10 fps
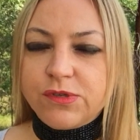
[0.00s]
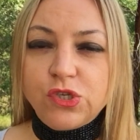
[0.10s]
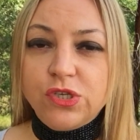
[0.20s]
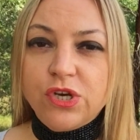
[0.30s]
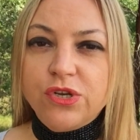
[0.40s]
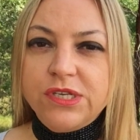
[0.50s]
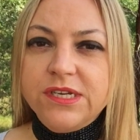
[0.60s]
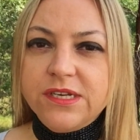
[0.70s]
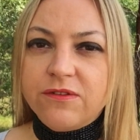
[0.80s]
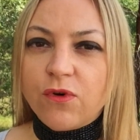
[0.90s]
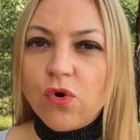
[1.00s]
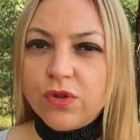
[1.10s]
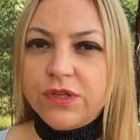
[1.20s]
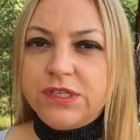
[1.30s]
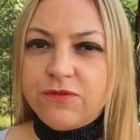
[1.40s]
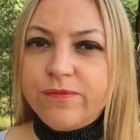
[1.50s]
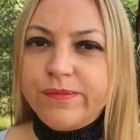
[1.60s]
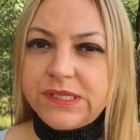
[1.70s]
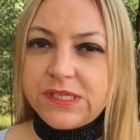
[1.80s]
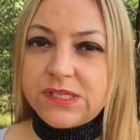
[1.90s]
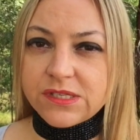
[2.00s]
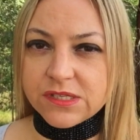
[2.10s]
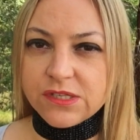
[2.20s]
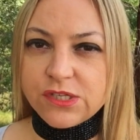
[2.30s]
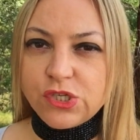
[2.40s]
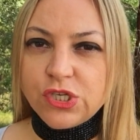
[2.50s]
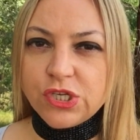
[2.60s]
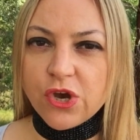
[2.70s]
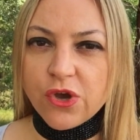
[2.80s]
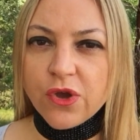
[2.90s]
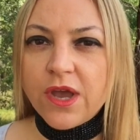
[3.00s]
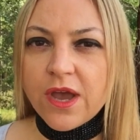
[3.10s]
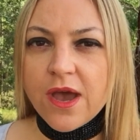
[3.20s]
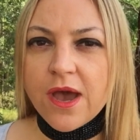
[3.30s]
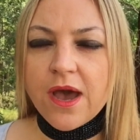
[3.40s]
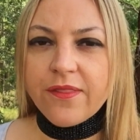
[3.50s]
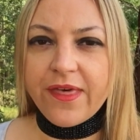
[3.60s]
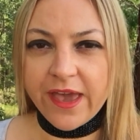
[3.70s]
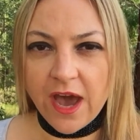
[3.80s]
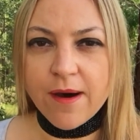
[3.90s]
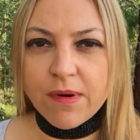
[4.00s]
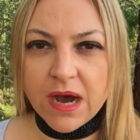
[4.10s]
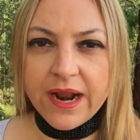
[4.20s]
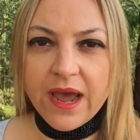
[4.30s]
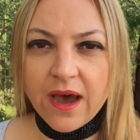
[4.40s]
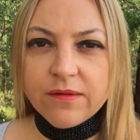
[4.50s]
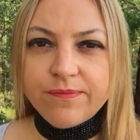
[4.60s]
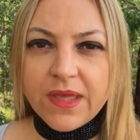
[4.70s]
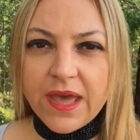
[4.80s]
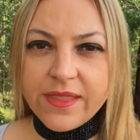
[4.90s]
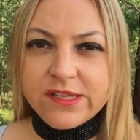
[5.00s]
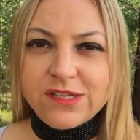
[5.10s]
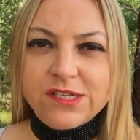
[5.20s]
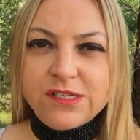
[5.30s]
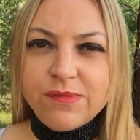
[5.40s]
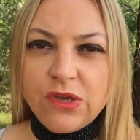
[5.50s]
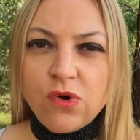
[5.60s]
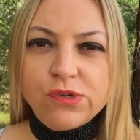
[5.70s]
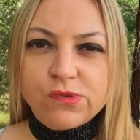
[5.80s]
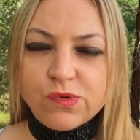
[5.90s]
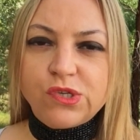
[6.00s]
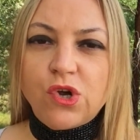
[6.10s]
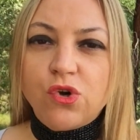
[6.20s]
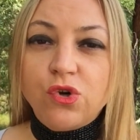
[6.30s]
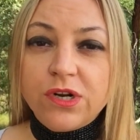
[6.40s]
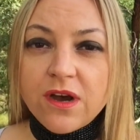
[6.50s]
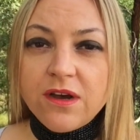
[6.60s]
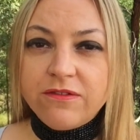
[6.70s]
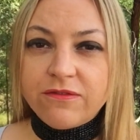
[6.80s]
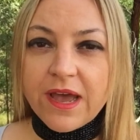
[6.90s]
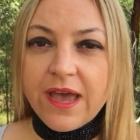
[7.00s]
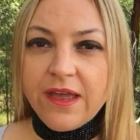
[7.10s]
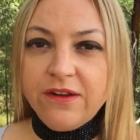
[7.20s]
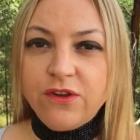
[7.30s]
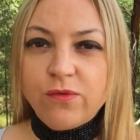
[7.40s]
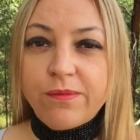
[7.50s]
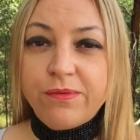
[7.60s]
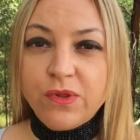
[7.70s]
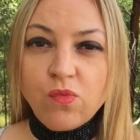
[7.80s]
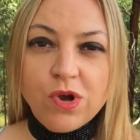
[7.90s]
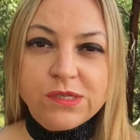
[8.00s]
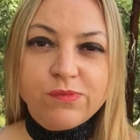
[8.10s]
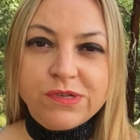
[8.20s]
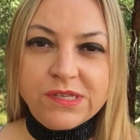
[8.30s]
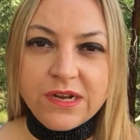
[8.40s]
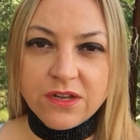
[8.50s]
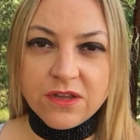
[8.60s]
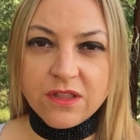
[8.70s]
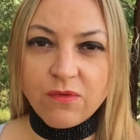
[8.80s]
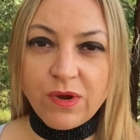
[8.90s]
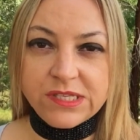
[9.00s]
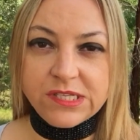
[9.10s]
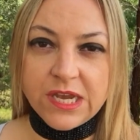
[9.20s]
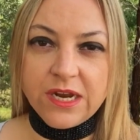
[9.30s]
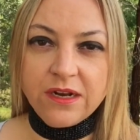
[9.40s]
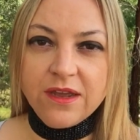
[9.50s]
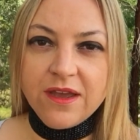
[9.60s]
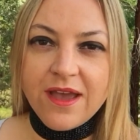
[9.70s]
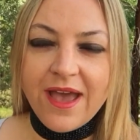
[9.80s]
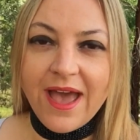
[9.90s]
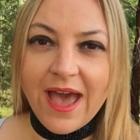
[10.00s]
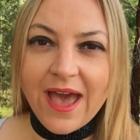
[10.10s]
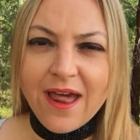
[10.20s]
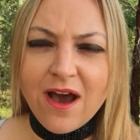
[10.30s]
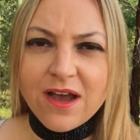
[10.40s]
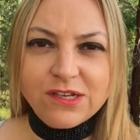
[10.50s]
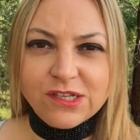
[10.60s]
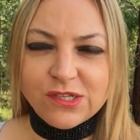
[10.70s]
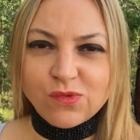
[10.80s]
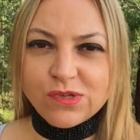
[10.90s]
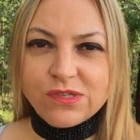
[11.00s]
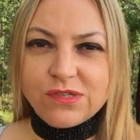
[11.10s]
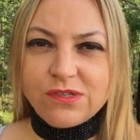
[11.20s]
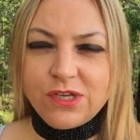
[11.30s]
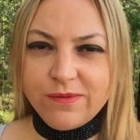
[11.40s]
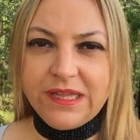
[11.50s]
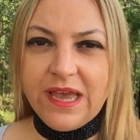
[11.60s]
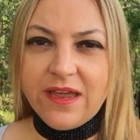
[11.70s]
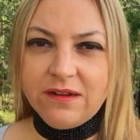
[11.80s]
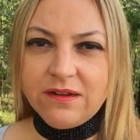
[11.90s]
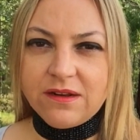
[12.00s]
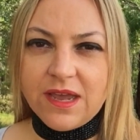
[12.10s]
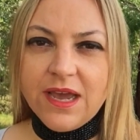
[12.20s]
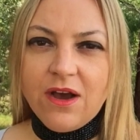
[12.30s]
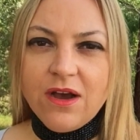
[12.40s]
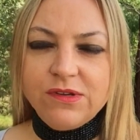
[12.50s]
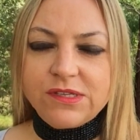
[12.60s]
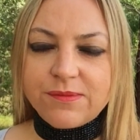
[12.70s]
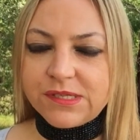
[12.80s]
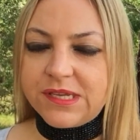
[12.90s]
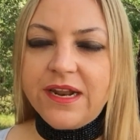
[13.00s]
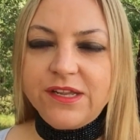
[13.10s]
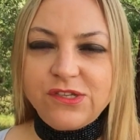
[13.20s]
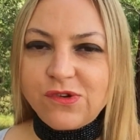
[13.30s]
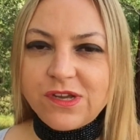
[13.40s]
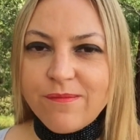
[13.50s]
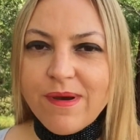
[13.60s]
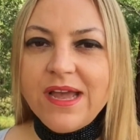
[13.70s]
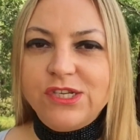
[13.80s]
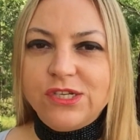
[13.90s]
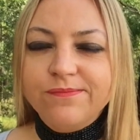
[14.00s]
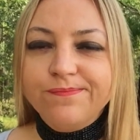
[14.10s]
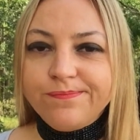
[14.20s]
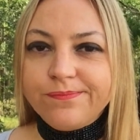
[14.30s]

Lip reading: studio did of all the different businesses in the studio, they cut mine out. And they said to me, yours was not good enough and you're probably the worst presenter that we'd seen. And I just was humiliated and I was upset, as you can imagine.